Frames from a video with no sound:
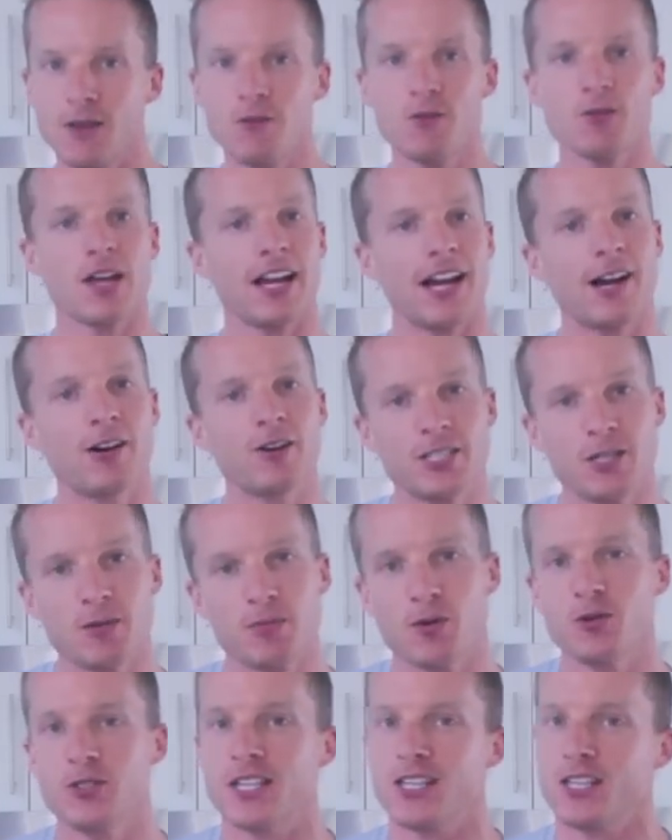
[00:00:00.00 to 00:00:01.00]
give you that energy
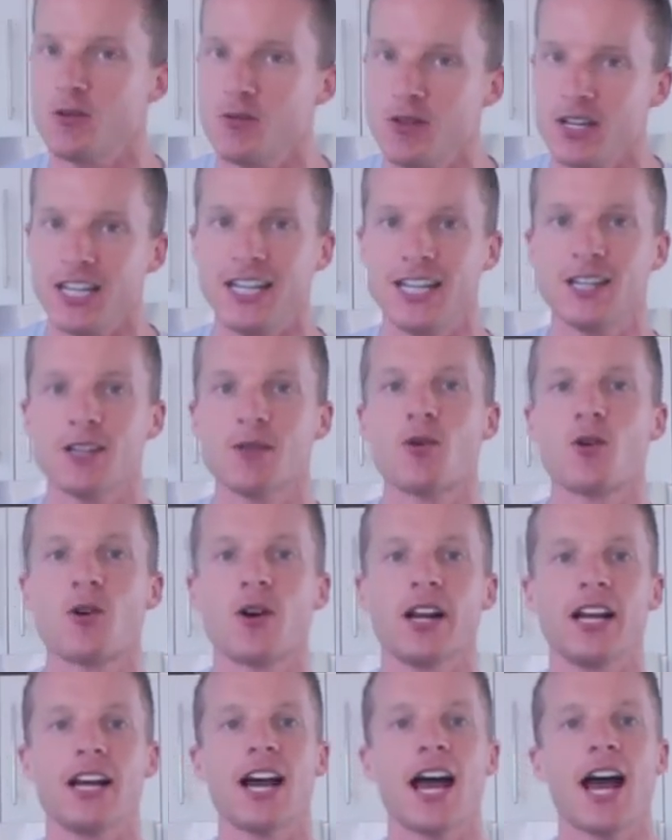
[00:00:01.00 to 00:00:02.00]
boost that you need in the
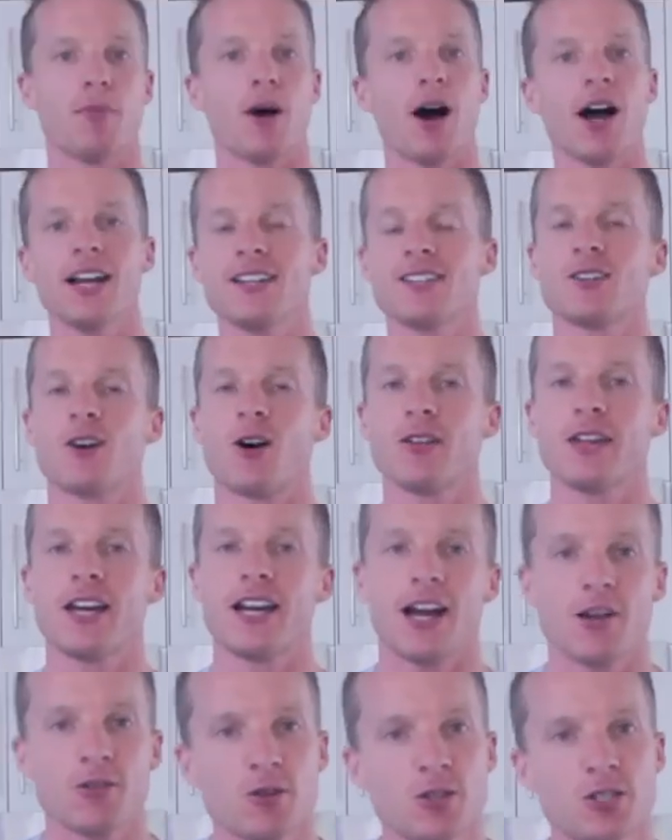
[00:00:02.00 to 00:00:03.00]
morning, minus all
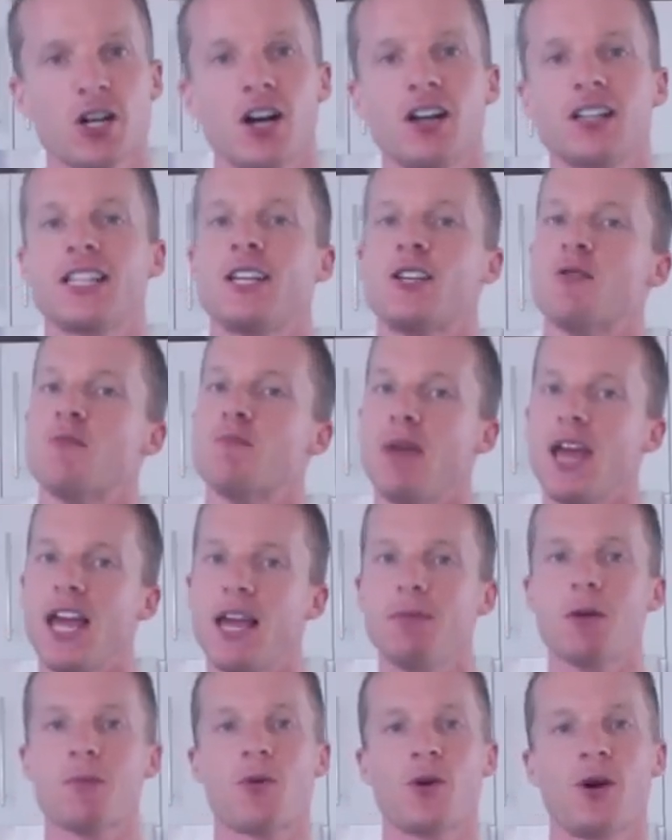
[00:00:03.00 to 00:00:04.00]
that other junk that you may
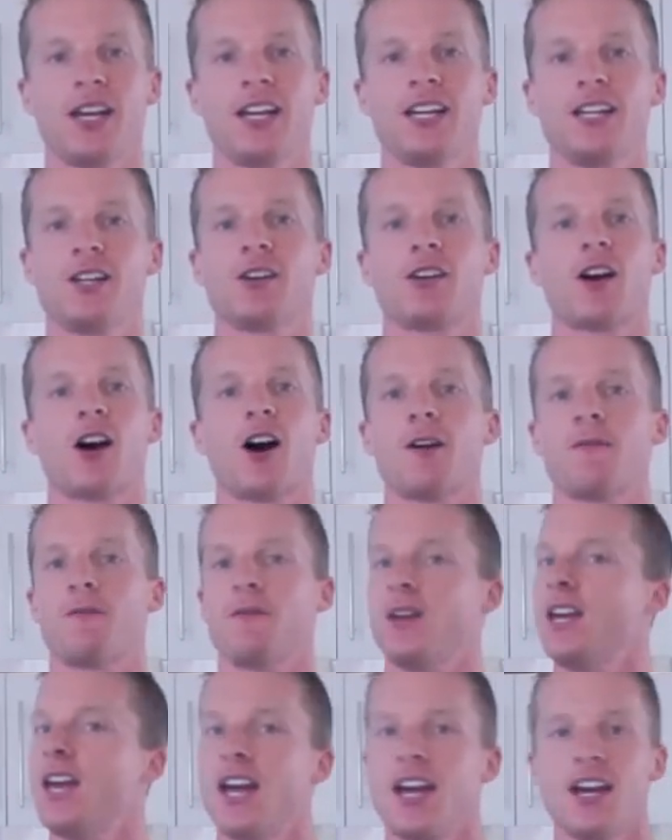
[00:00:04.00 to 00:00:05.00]
be putting into your
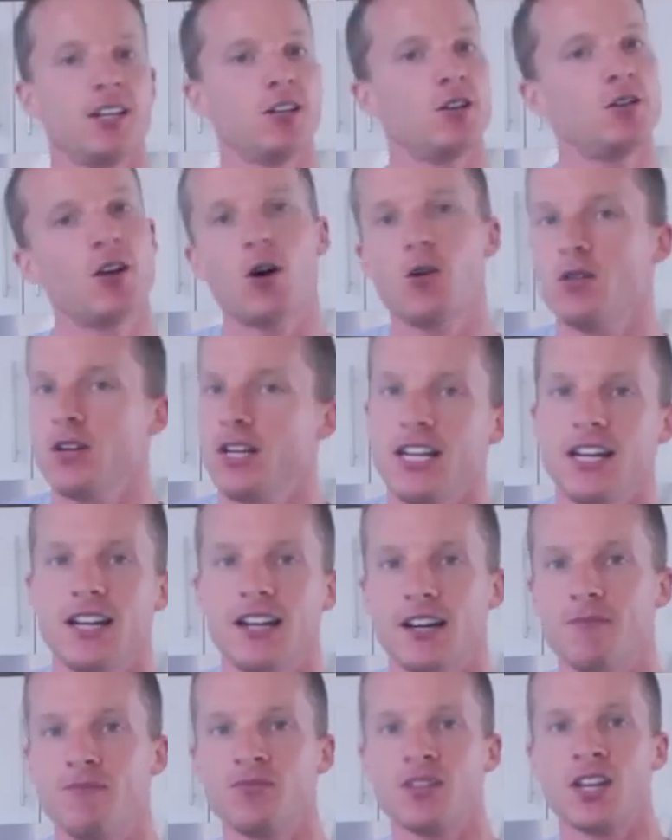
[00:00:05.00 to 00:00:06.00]
coffee. You don't need
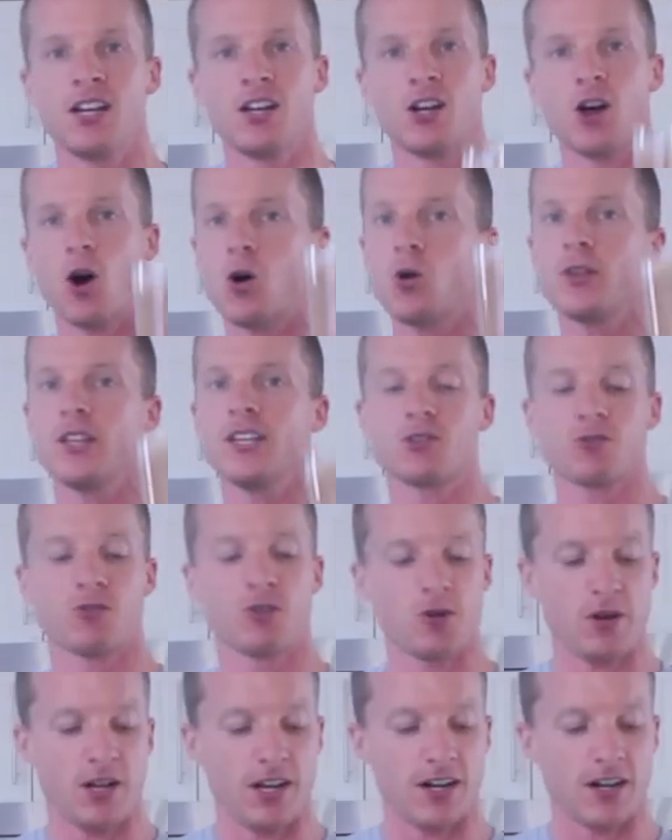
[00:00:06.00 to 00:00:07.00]
it. Go this
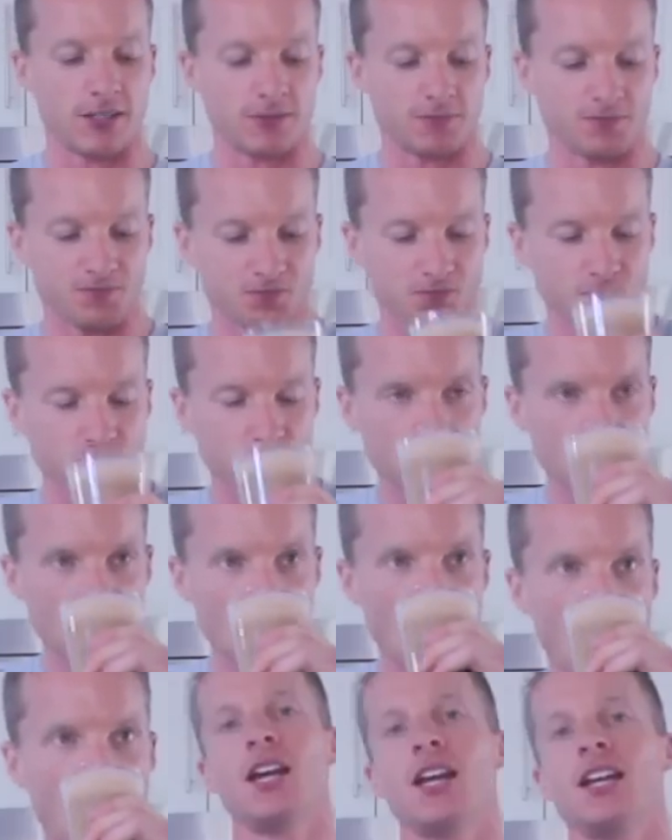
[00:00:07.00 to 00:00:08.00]
route here.
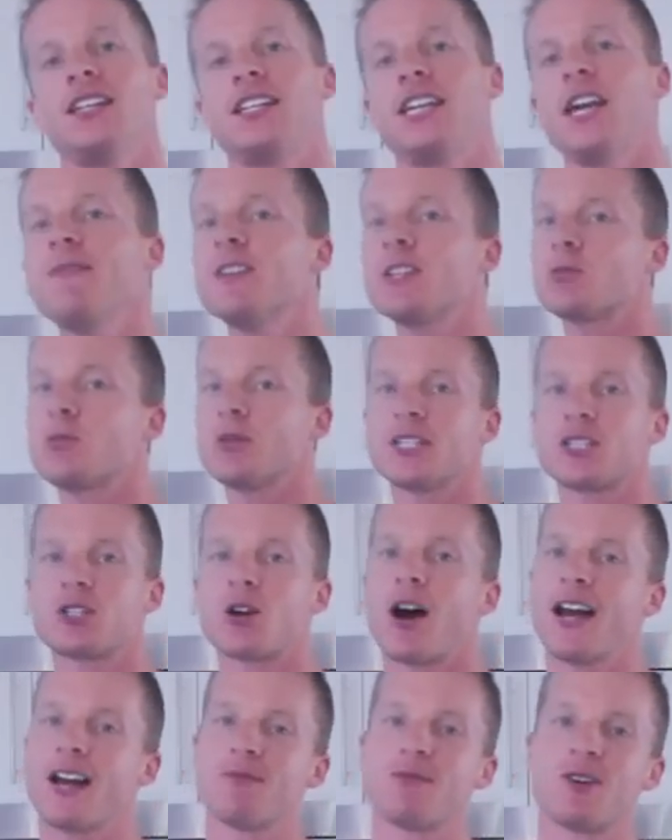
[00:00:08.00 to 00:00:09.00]
Give this one a
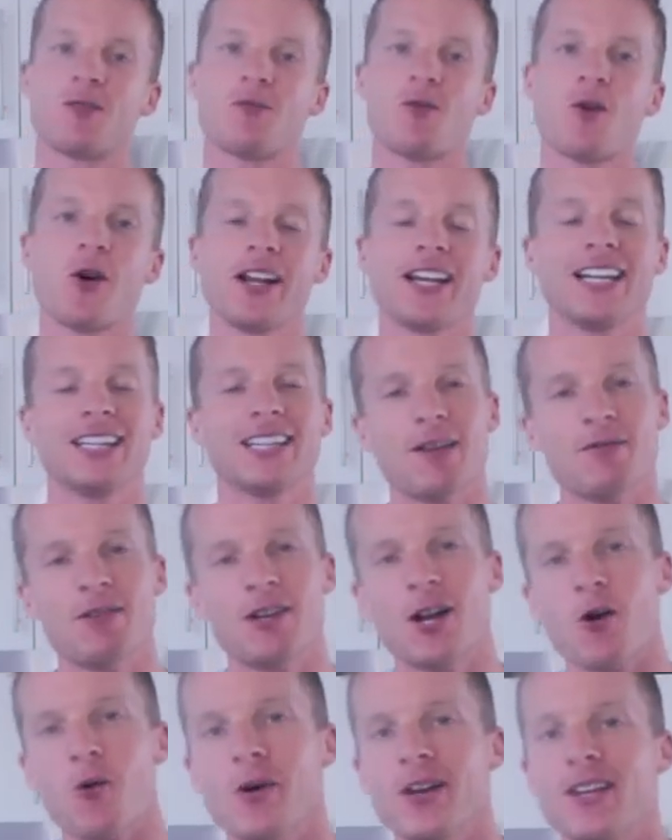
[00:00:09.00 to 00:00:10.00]
try tomorrow morning and let me
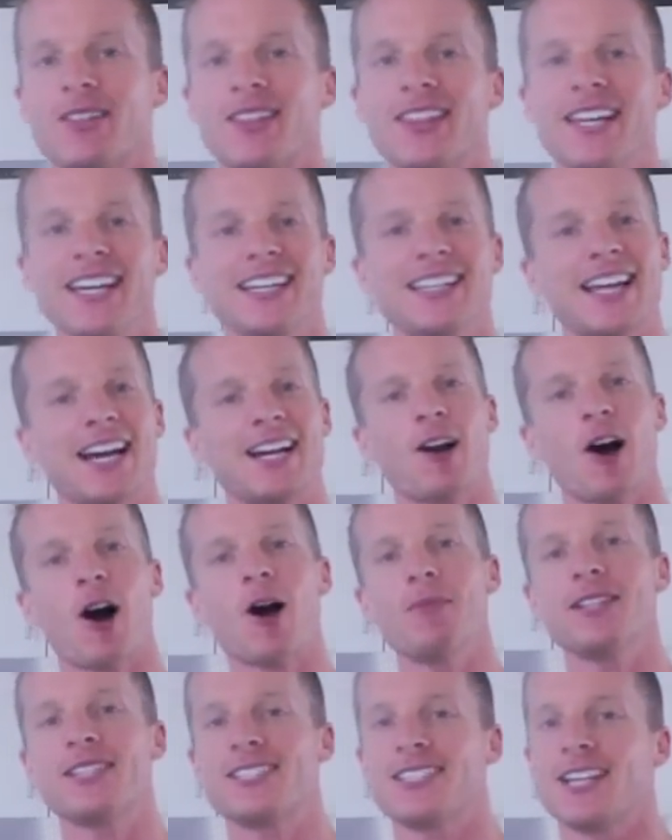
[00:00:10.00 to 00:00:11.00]
know what you think in that
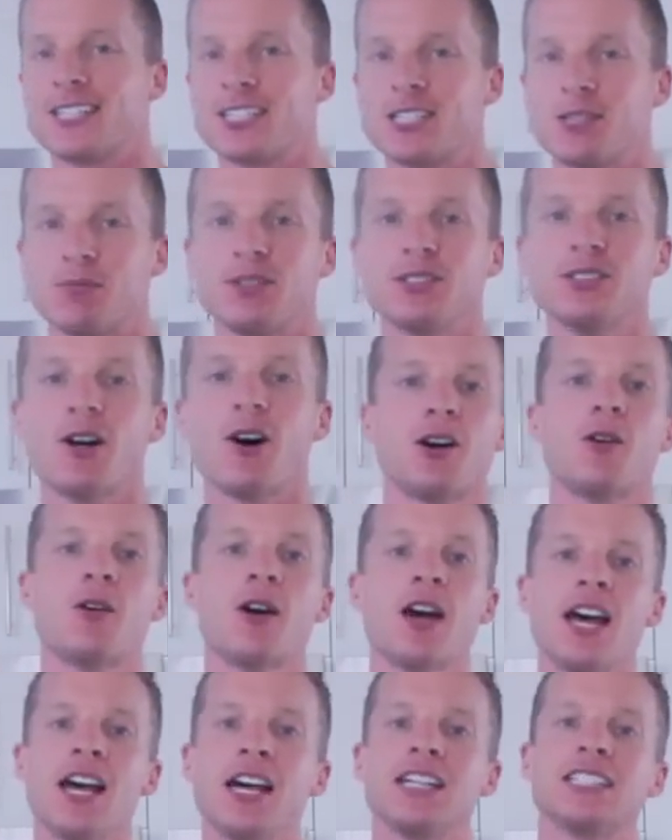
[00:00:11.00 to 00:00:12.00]
comment section
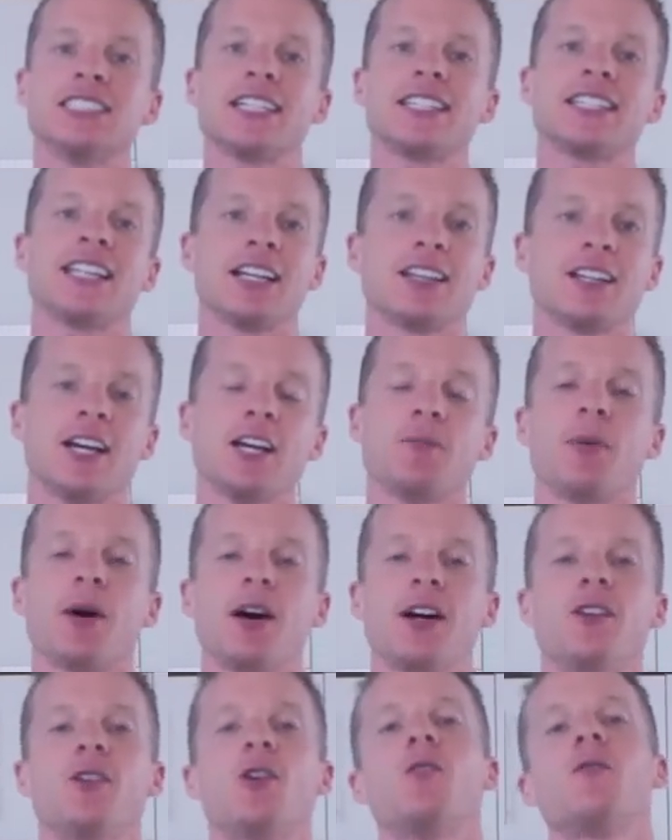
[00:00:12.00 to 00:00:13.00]
below. Click that like
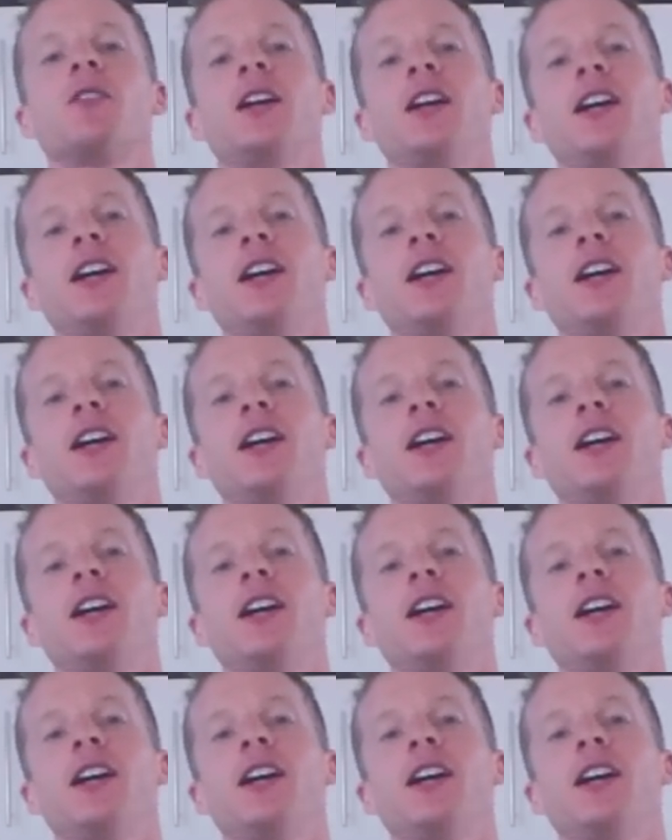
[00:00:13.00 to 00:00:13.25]
button over